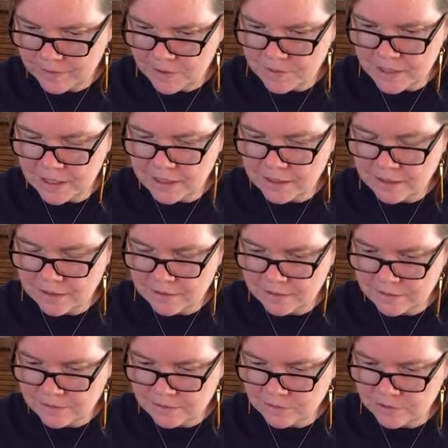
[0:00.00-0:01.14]
Okay,
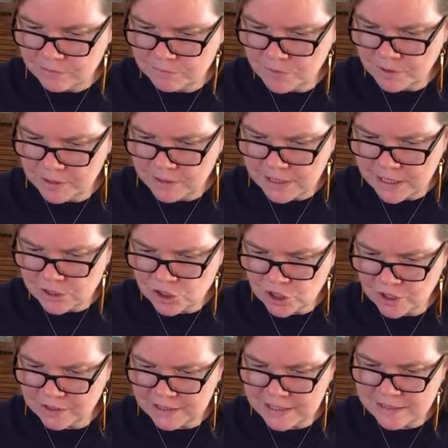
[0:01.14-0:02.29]
good morning.
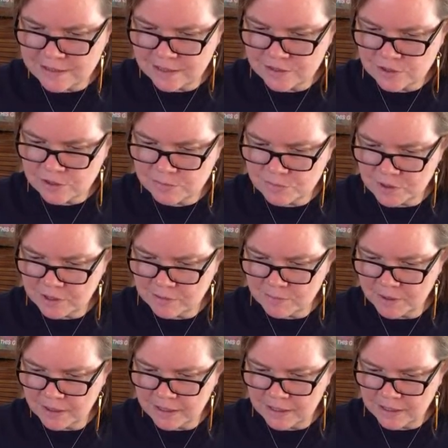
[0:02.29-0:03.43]
Charlene says, good morning,
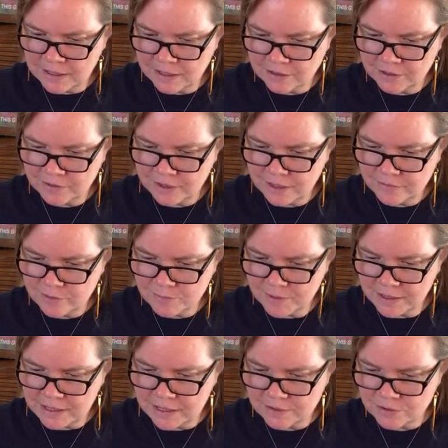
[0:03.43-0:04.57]
Bonnie. Hello to
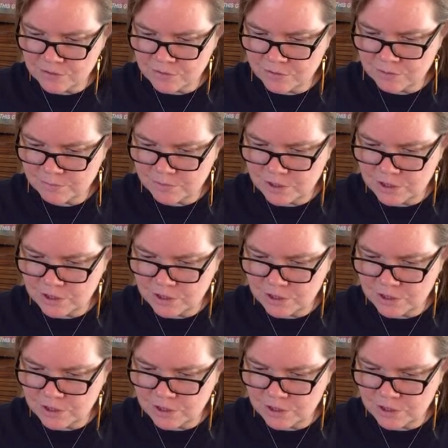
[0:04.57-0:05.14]
everybody in the group.